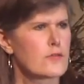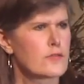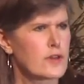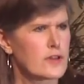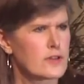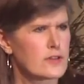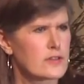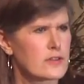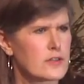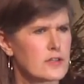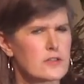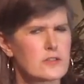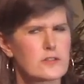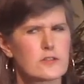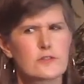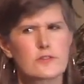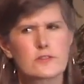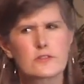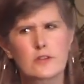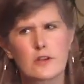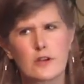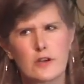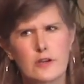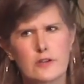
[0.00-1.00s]
Faith
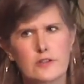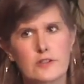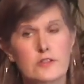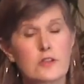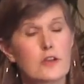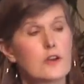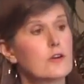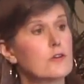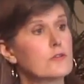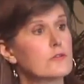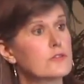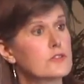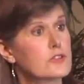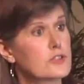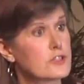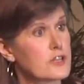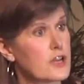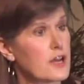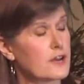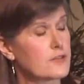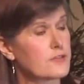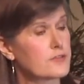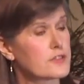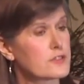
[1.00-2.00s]
leaders, artists, oh,
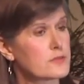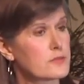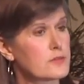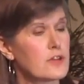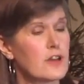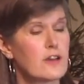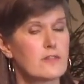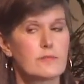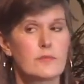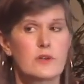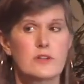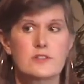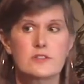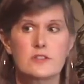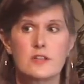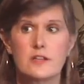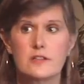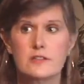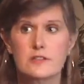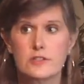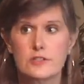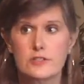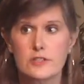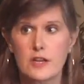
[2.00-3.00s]
chefs. We have
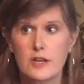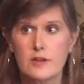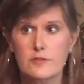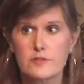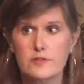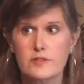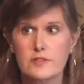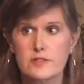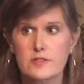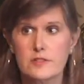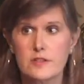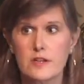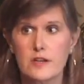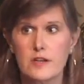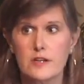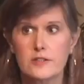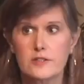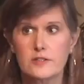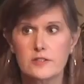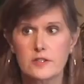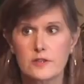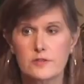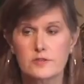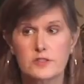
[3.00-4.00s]
Marcellus chefs.
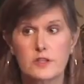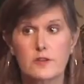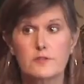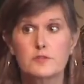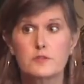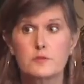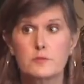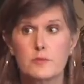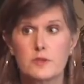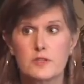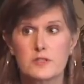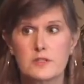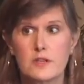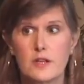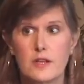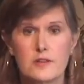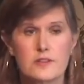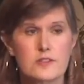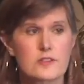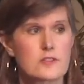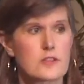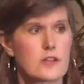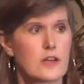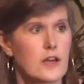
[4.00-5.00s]
Chefs of
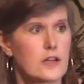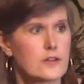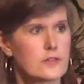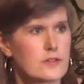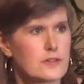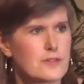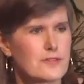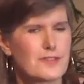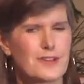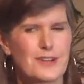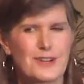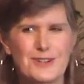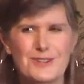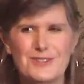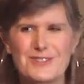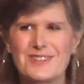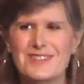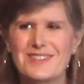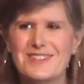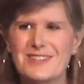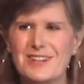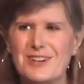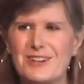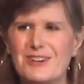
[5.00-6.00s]
Marcellus, there's 100 of those,
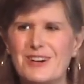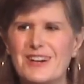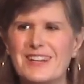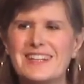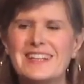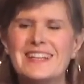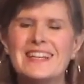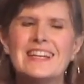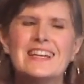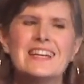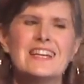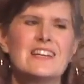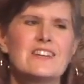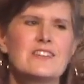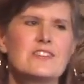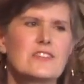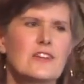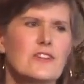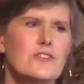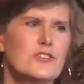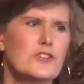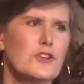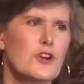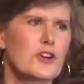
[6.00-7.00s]
and so on.
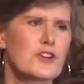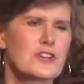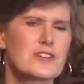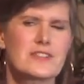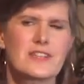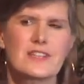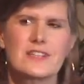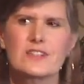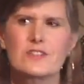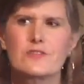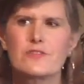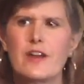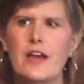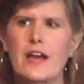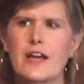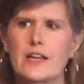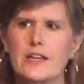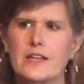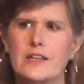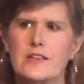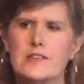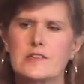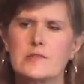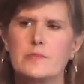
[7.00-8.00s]
So New Yorkers Against
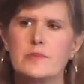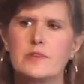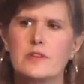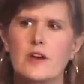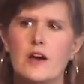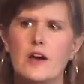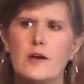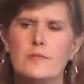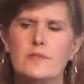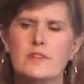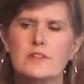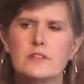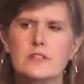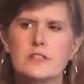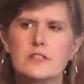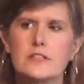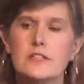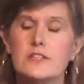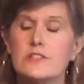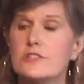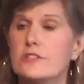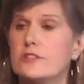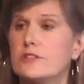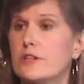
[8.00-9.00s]
Fracking has become the little
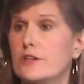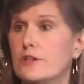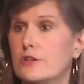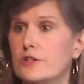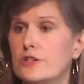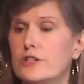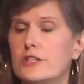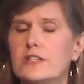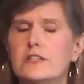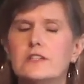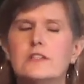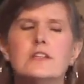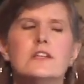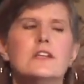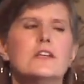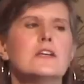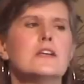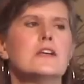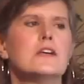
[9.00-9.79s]
engine that could.